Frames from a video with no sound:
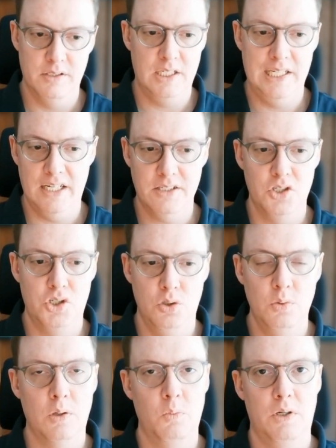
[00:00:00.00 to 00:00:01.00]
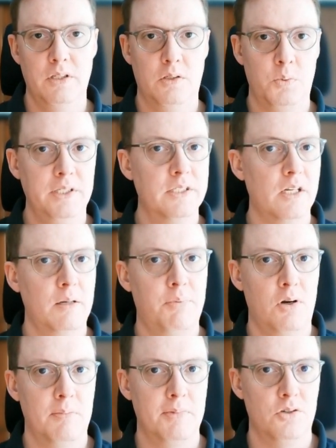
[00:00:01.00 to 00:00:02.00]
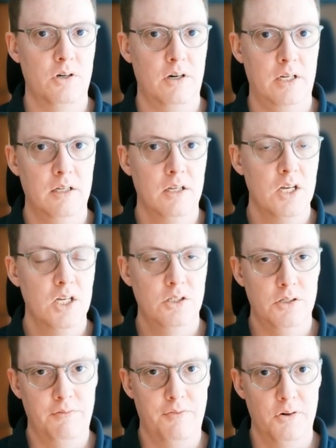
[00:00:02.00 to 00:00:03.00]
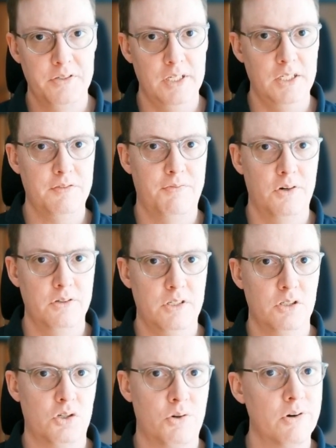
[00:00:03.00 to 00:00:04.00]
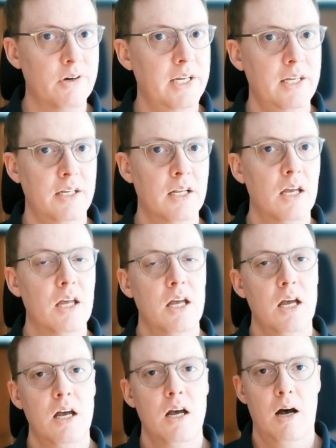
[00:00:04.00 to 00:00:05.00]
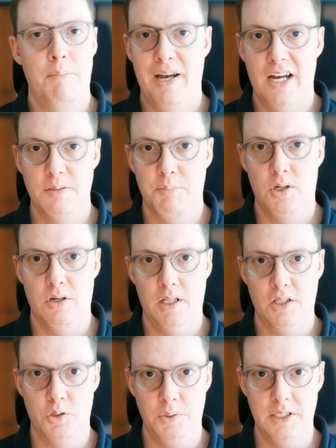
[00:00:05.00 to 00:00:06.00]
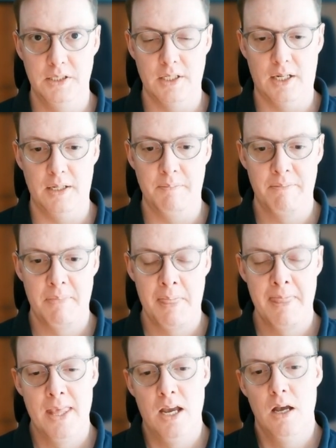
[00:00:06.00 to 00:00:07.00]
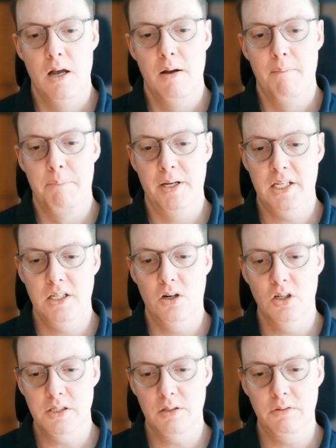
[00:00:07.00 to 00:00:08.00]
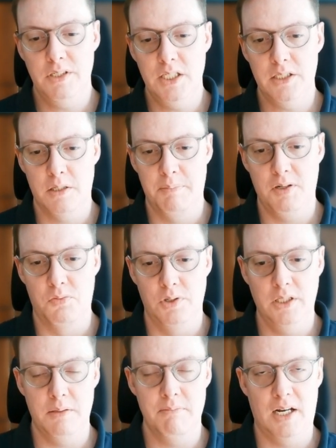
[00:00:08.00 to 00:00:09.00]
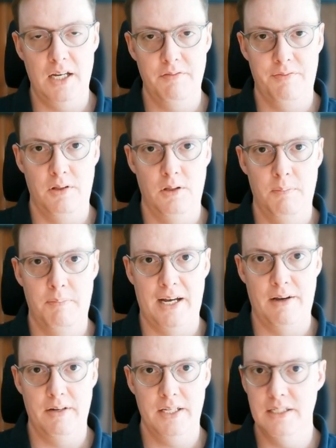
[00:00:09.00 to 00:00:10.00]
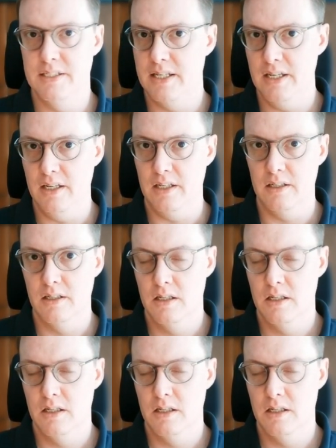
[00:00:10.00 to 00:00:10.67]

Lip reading: He has a 2-on-1 queenside pawn majority. So first things first is create a pass pawn on the queen side. But he also needs to be really mindful about his king.